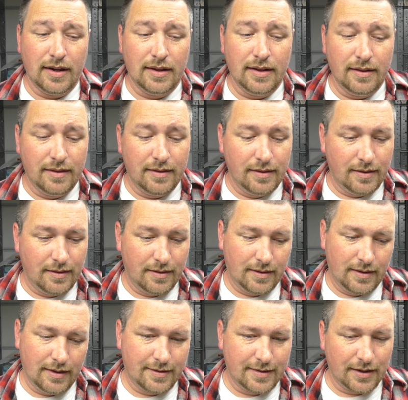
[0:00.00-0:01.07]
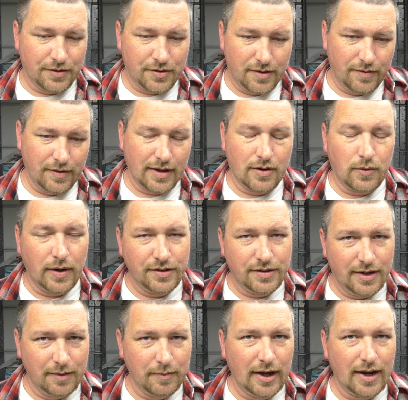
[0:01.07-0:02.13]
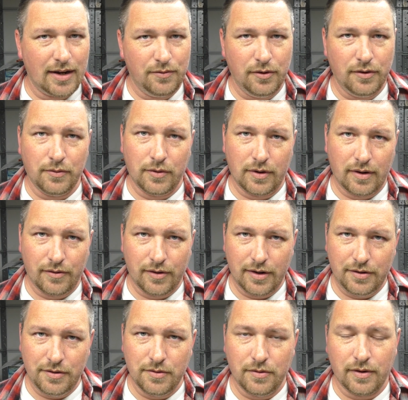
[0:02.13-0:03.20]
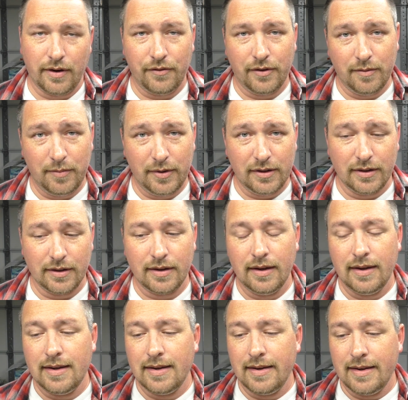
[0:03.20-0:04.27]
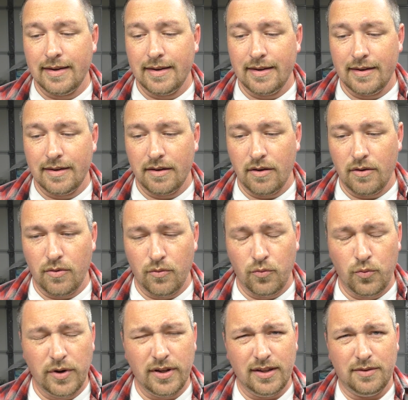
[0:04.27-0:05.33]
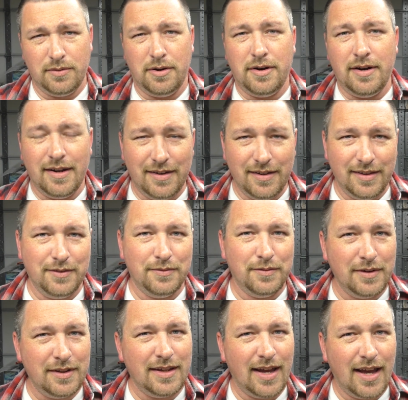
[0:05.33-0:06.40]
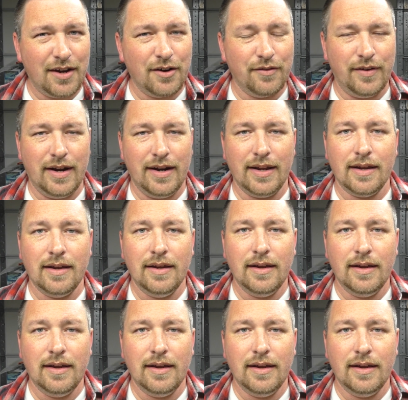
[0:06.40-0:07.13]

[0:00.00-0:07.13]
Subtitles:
And it's that sort of questioning back and forth. What do I want to do? What do I want to build? Really, really aggravating.